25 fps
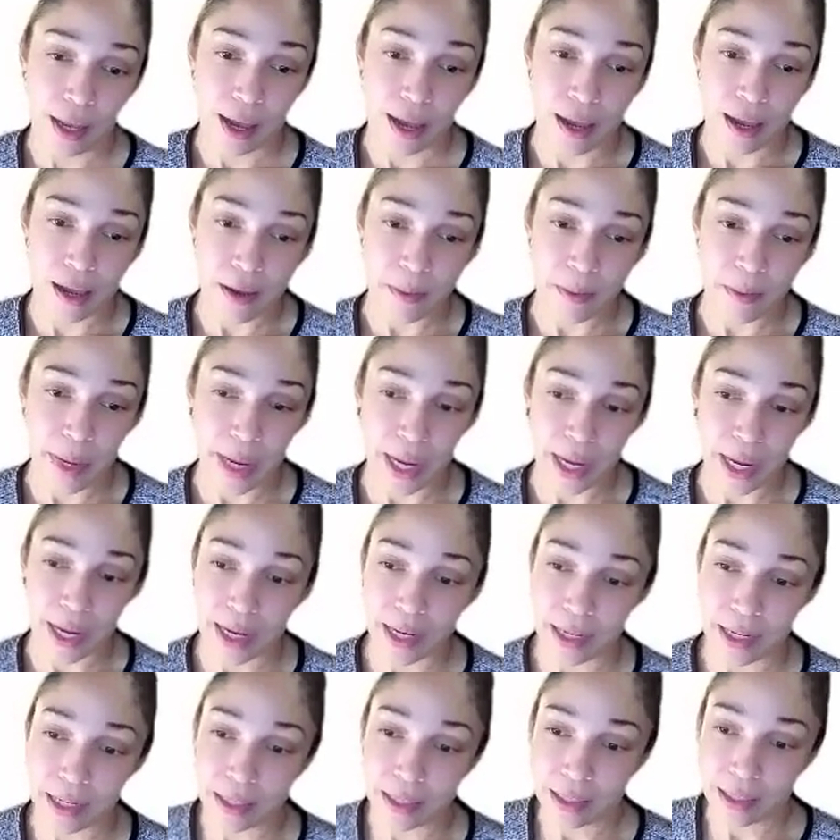
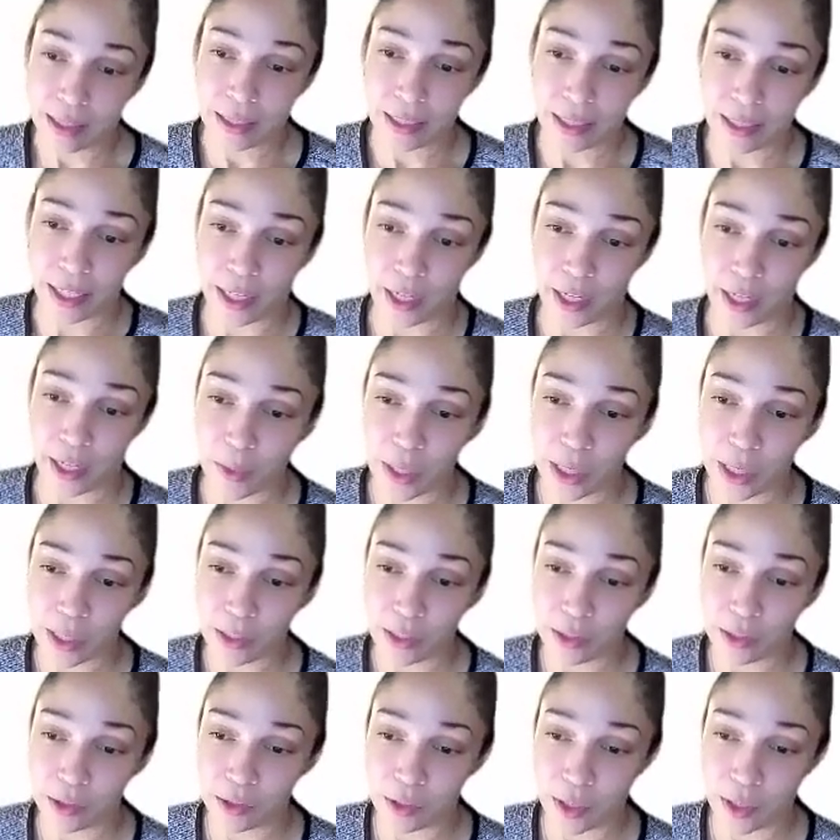And here we're
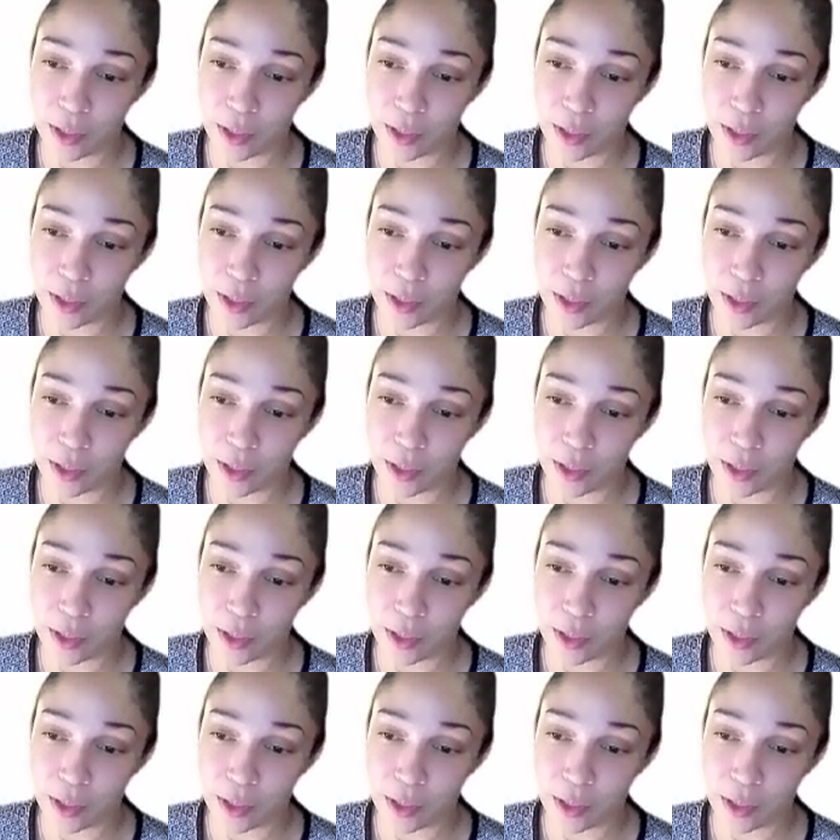going to